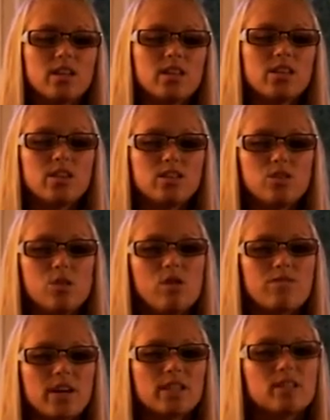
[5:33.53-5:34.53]
There is no
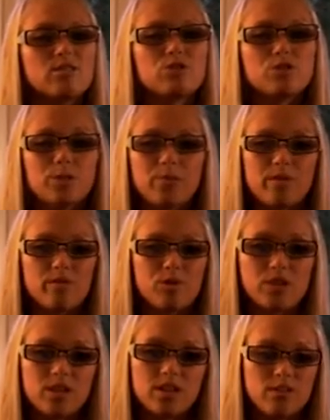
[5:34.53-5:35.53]
effective treatment
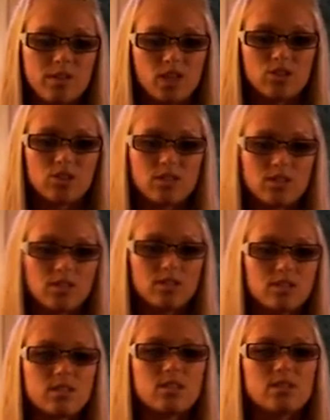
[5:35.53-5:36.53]
for the infection.
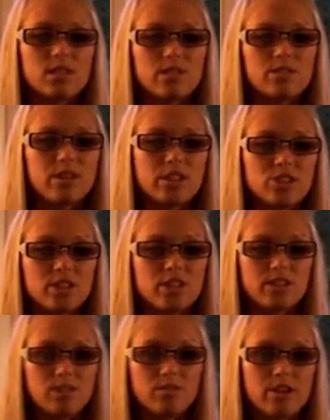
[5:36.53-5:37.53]
Since the infection
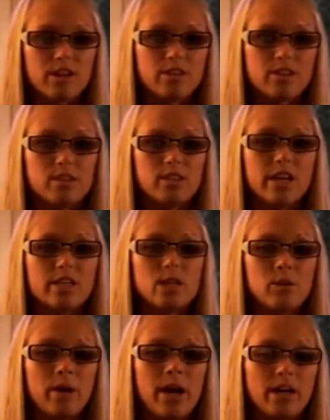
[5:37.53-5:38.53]
is a virus,
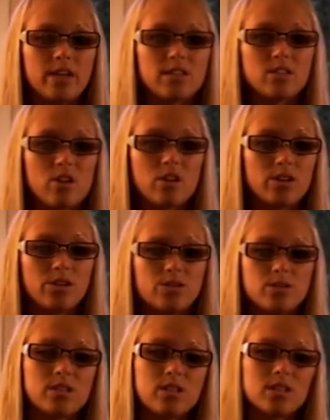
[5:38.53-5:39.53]
antibiotics are
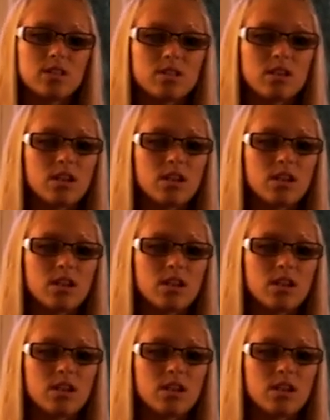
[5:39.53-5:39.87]
useless.